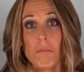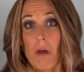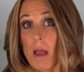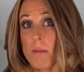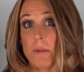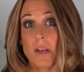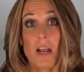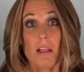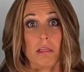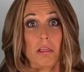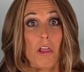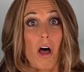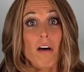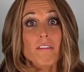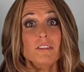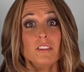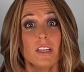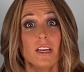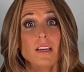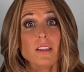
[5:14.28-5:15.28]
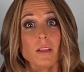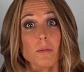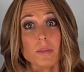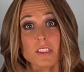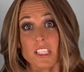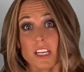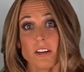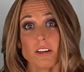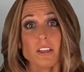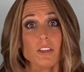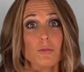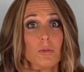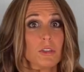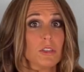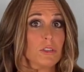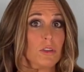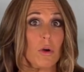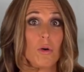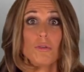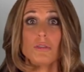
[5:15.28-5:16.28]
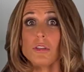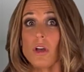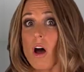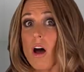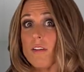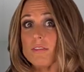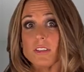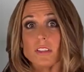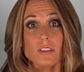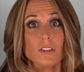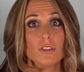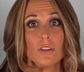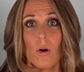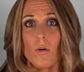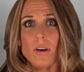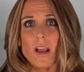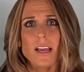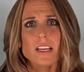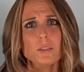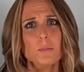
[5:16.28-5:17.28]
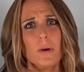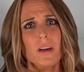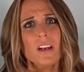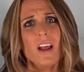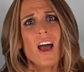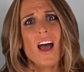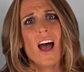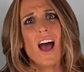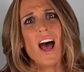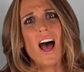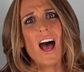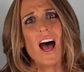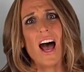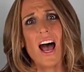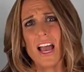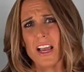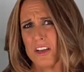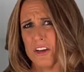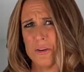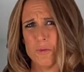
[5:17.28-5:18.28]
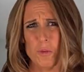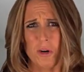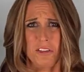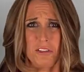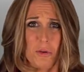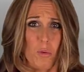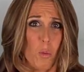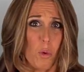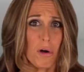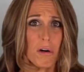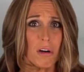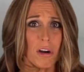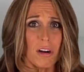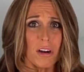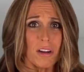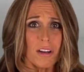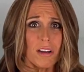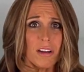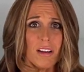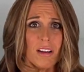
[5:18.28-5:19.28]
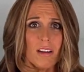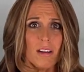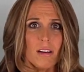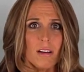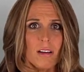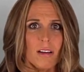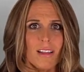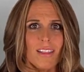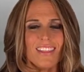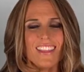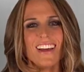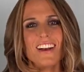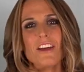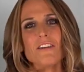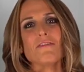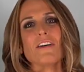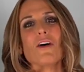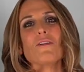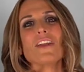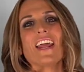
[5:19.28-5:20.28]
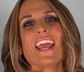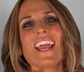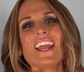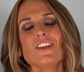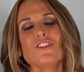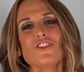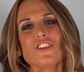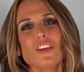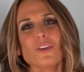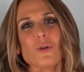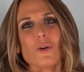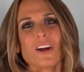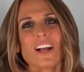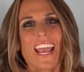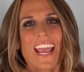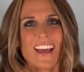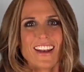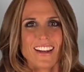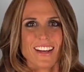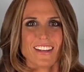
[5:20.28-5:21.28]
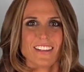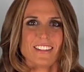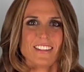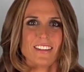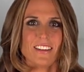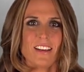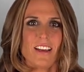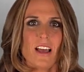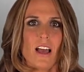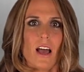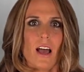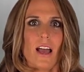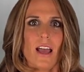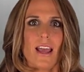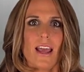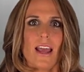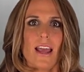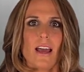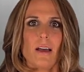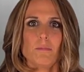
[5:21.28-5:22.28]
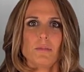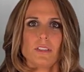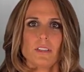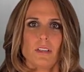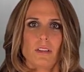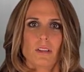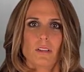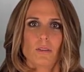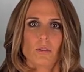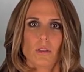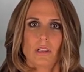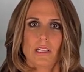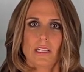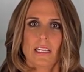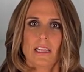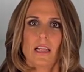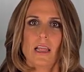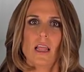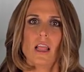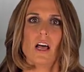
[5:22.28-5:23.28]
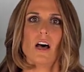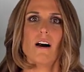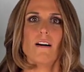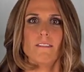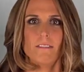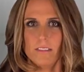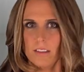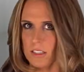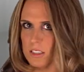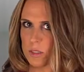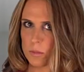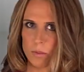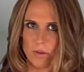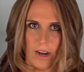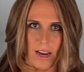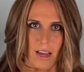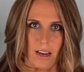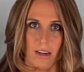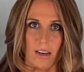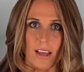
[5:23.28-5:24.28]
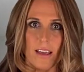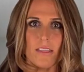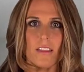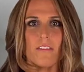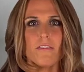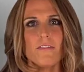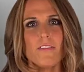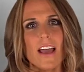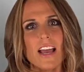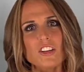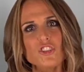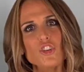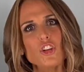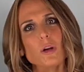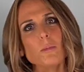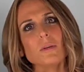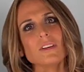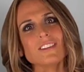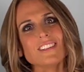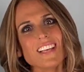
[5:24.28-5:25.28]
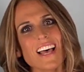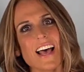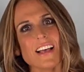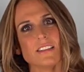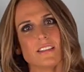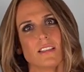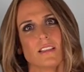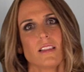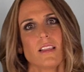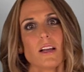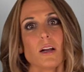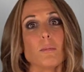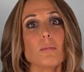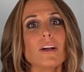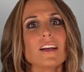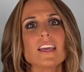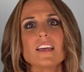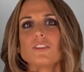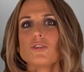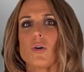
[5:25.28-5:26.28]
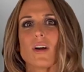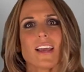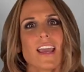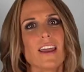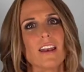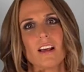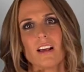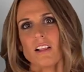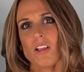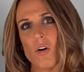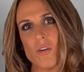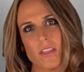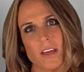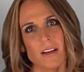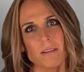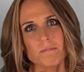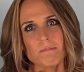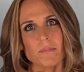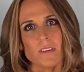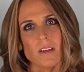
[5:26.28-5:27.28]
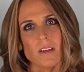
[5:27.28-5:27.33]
I mean, I loved it and the materials were so soft and so nice, but I couldn't wear it to work. Then I found ch01 Organics. I absolutely love this brand and the fashionable zest they are bringing to organic clothing.